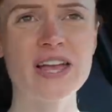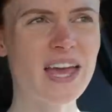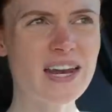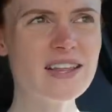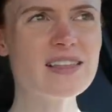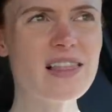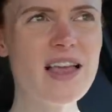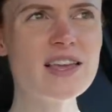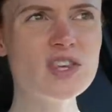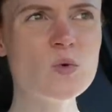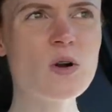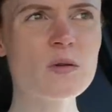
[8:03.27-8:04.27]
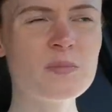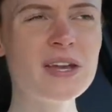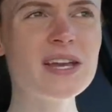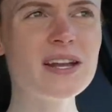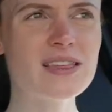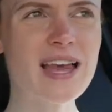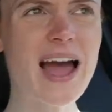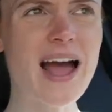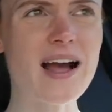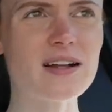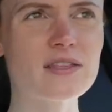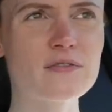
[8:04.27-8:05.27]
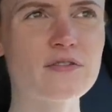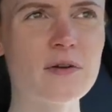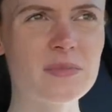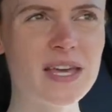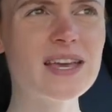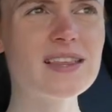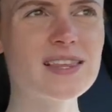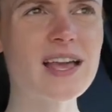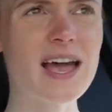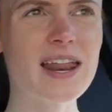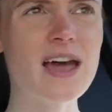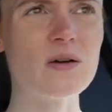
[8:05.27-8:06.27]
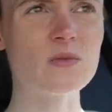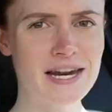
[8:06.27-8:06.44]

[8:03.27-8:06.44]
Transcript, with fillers: It is like you are being attacked from the inside out.